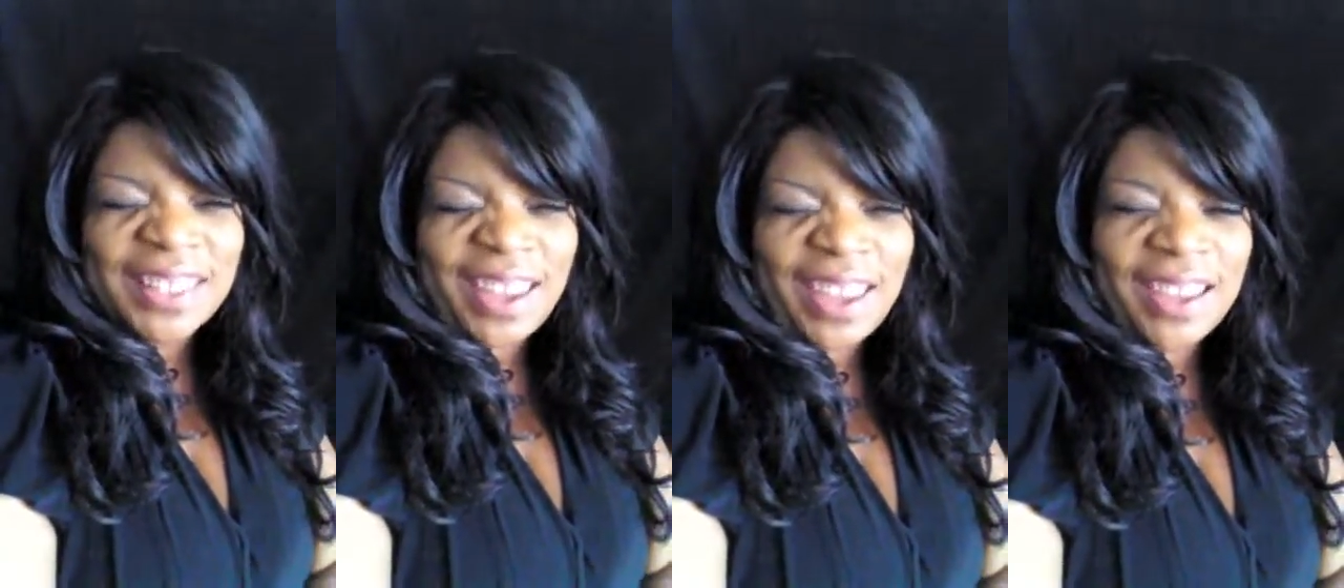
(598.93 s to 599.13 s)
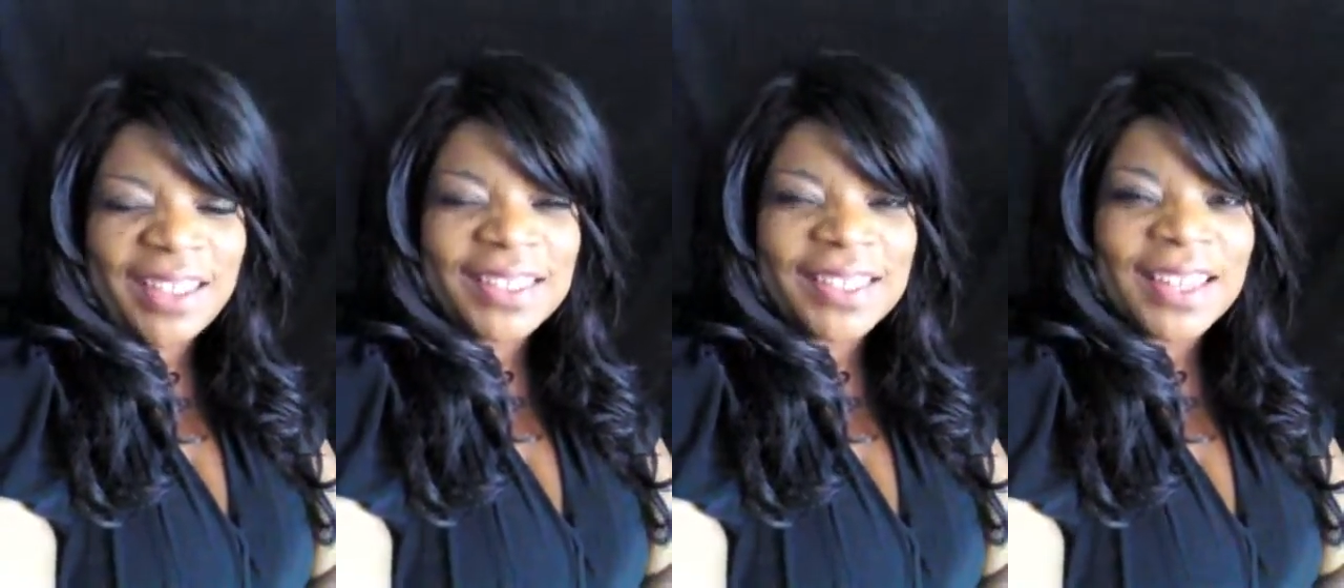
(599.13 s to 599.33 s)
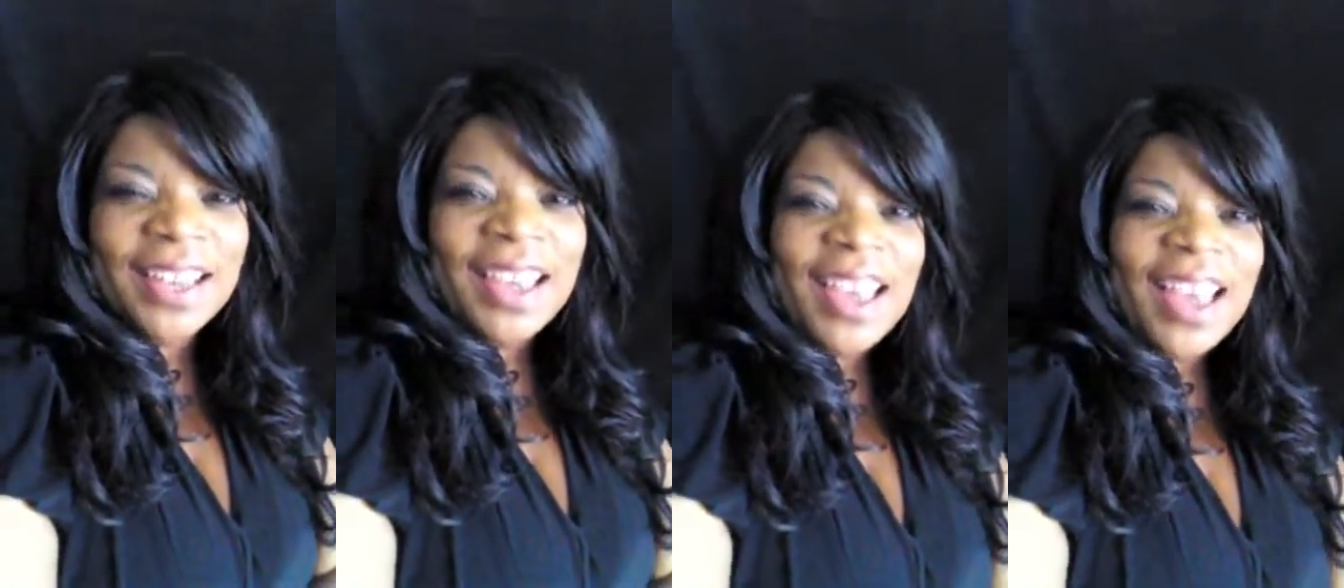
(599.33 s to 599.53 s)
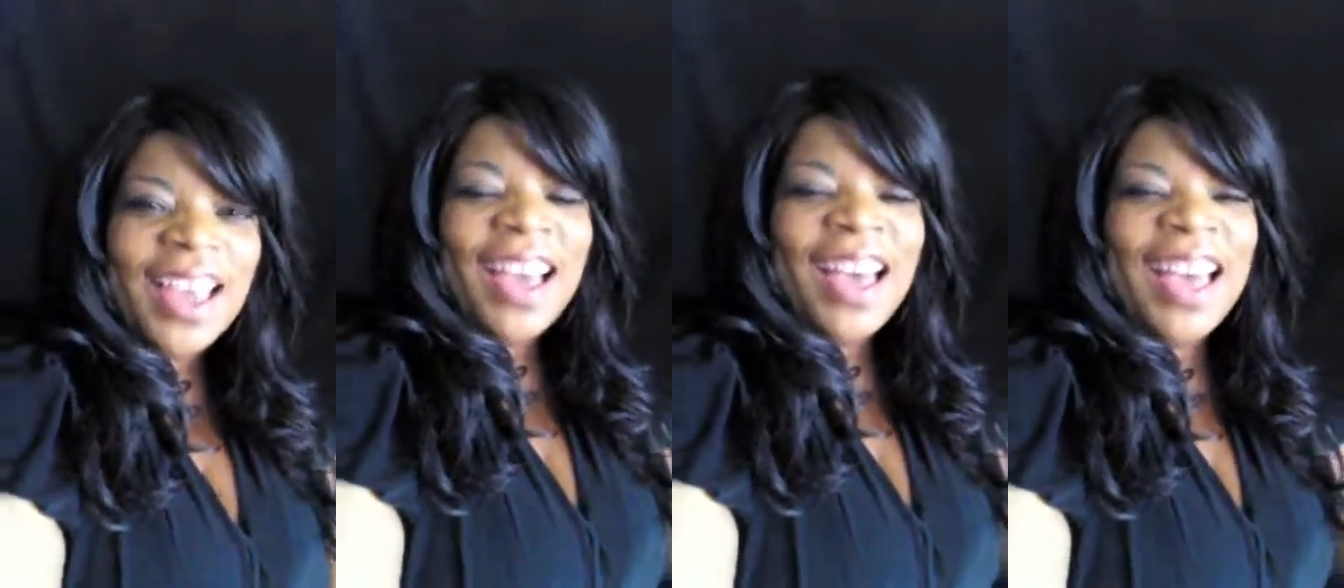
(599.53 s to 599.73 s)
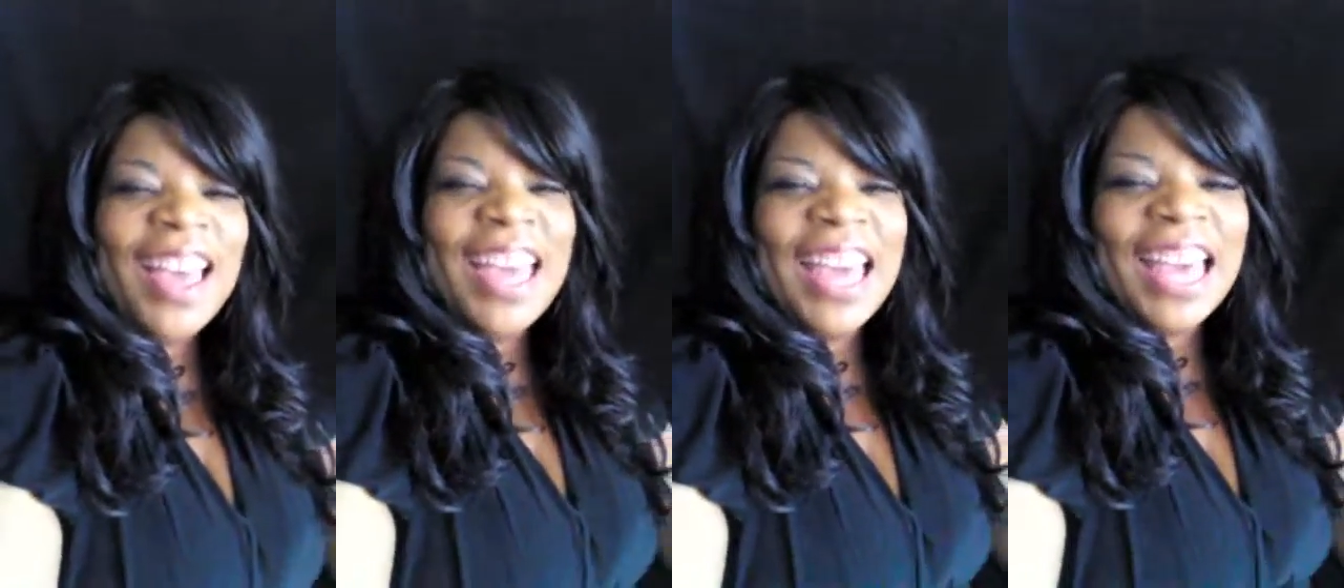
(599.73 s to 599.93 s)
case.
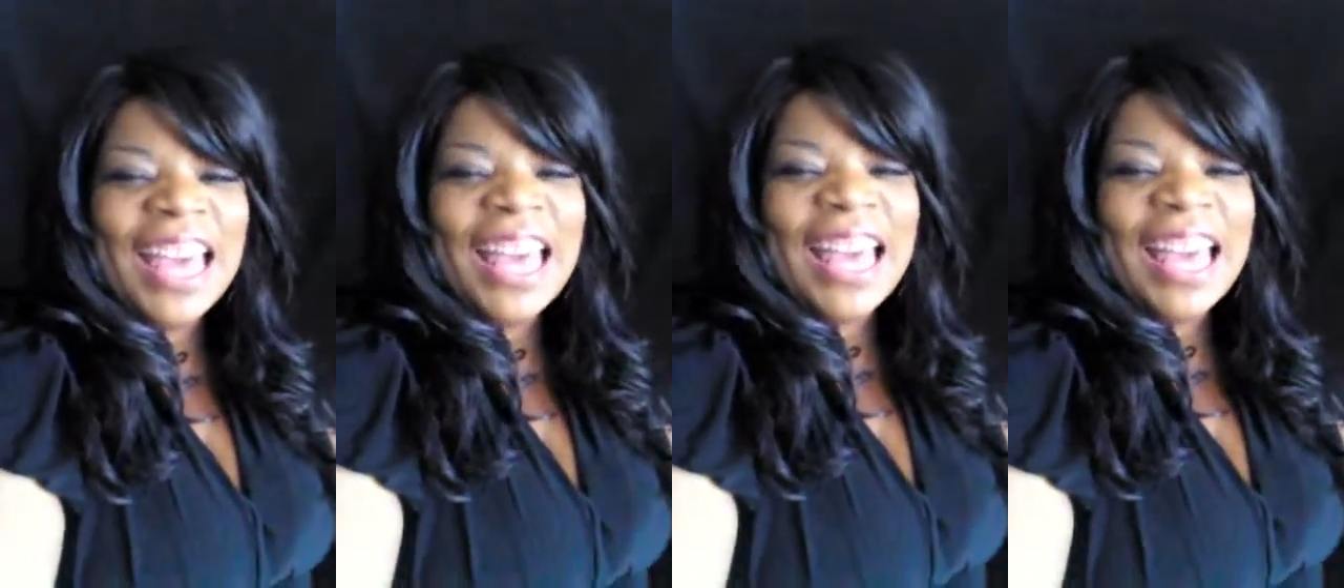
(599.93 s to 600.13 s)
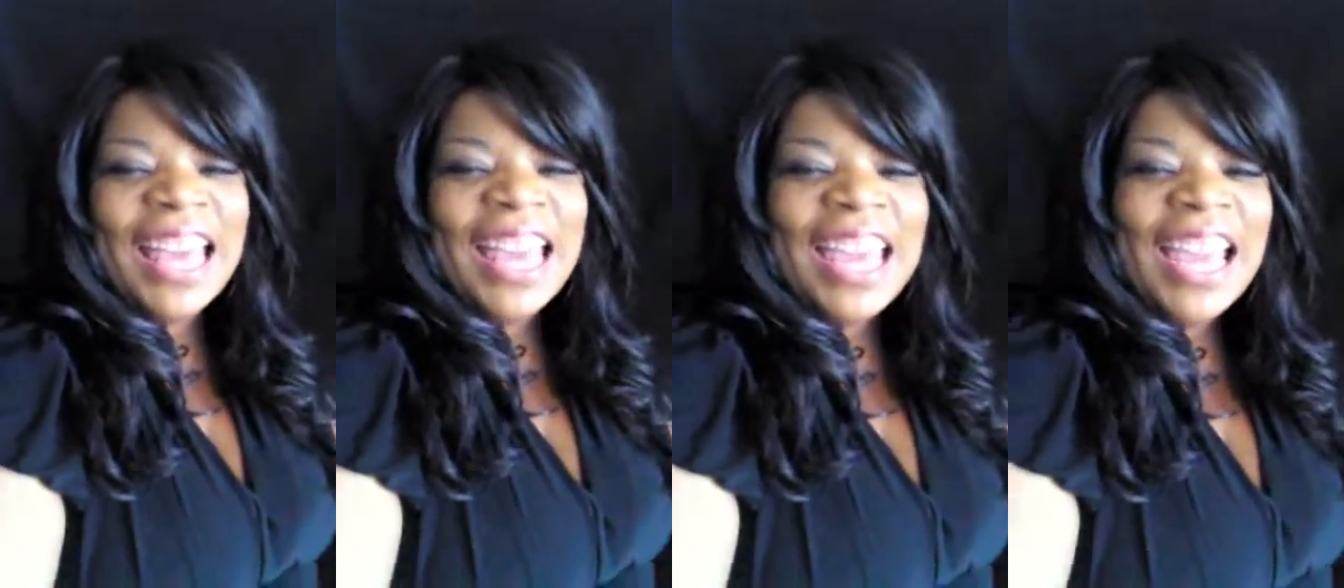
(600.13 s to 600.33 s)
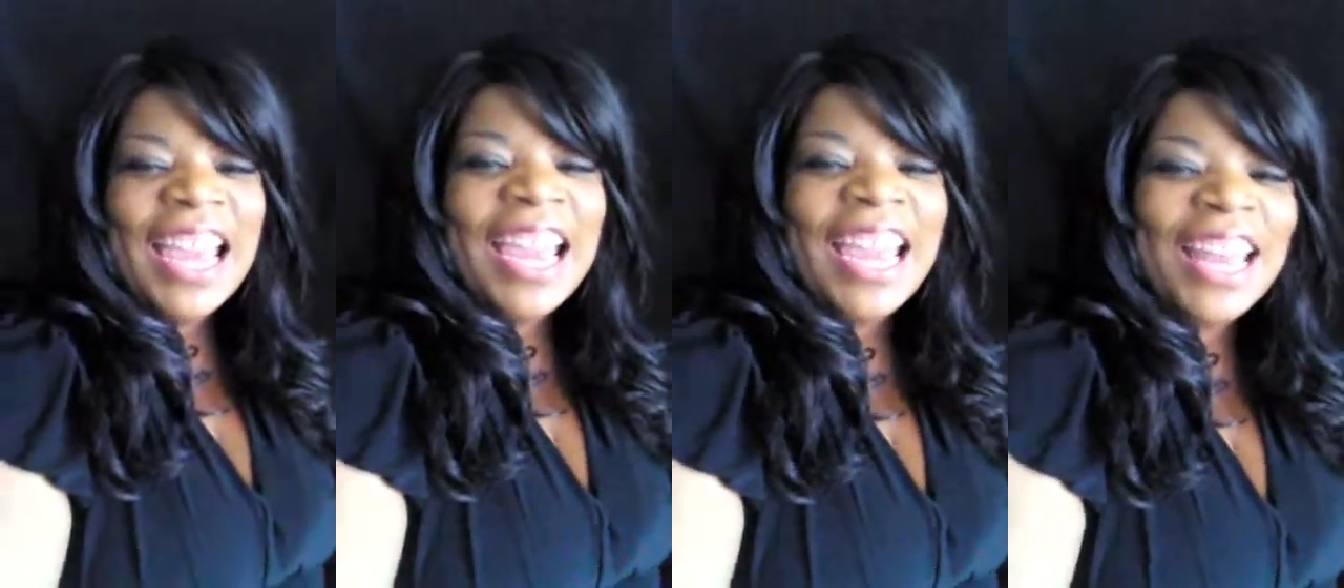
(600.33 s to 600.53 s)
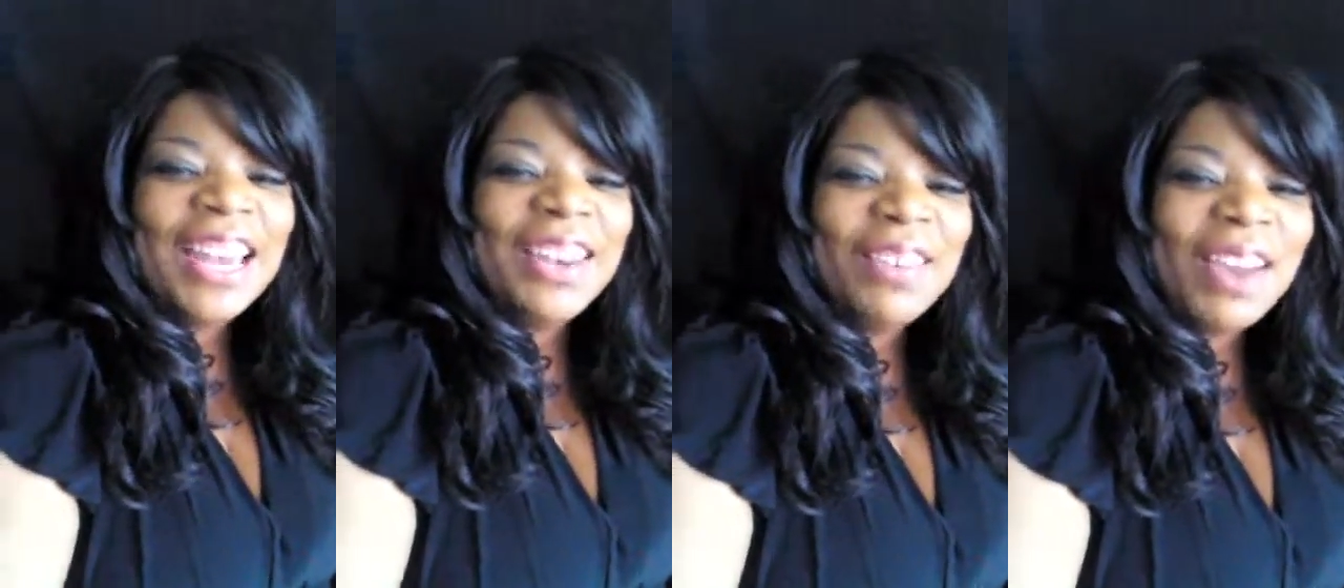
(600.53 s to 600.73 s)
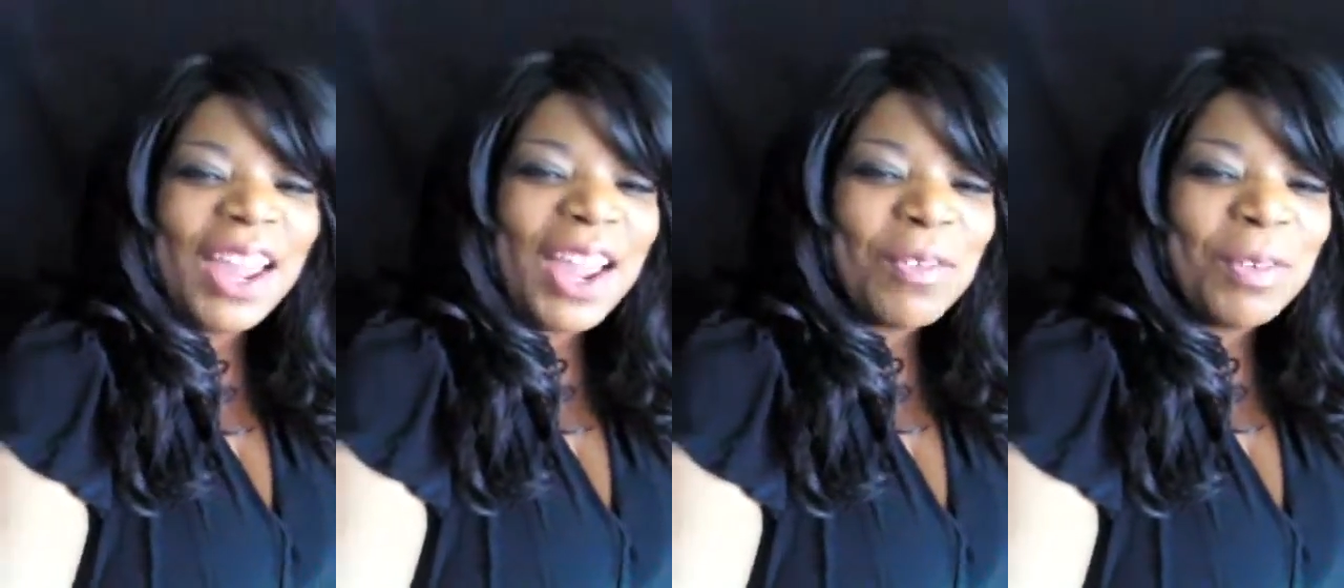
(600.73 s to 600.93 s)

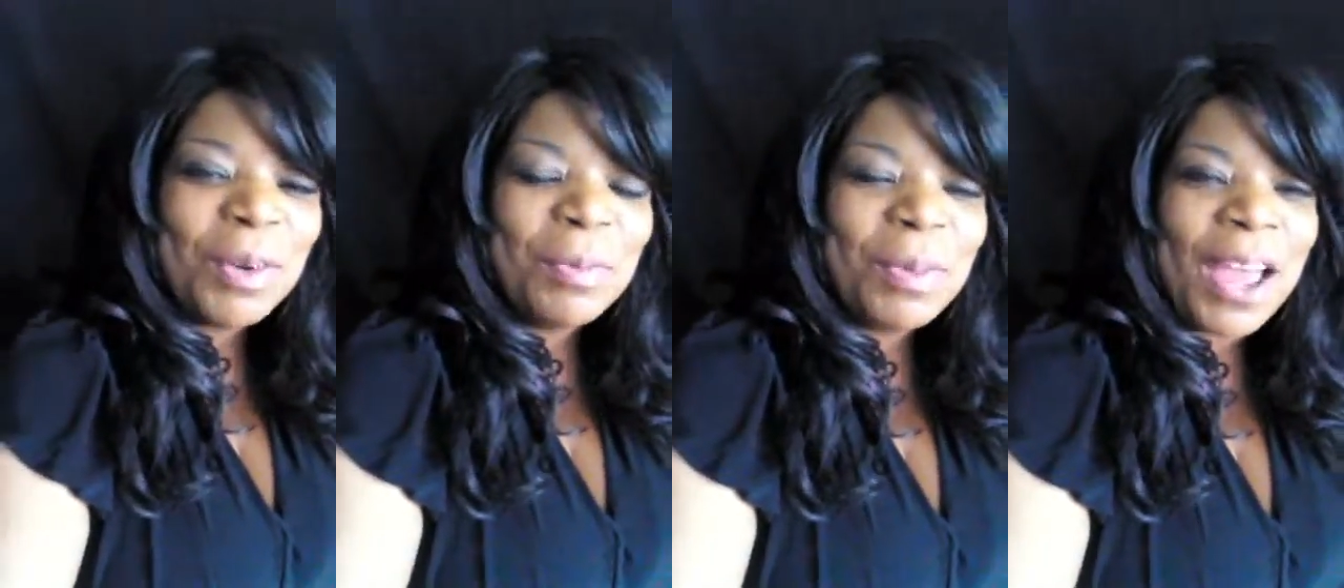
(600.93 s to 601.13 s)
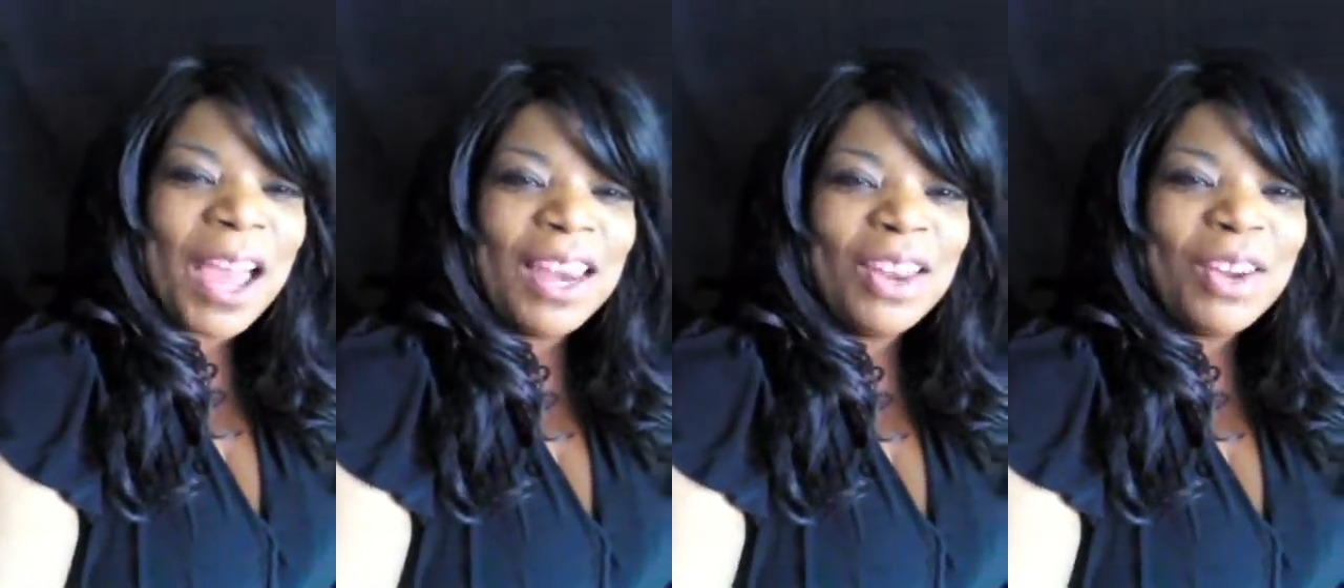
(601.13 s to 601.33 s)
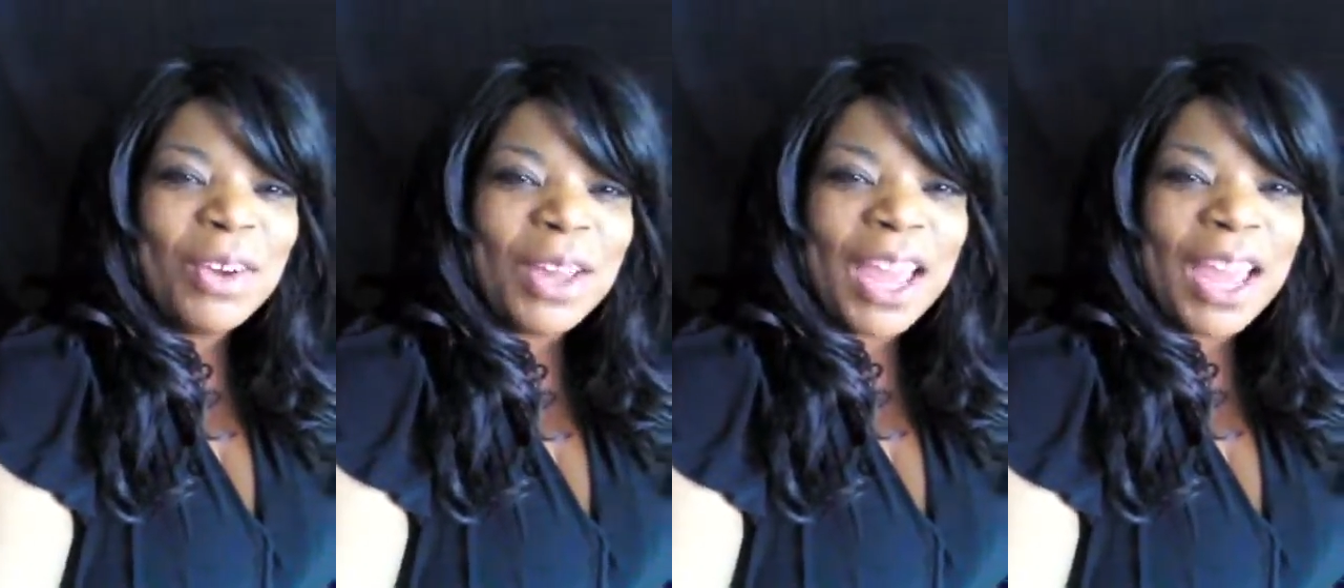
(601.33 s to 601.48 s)
Anyway, everybody.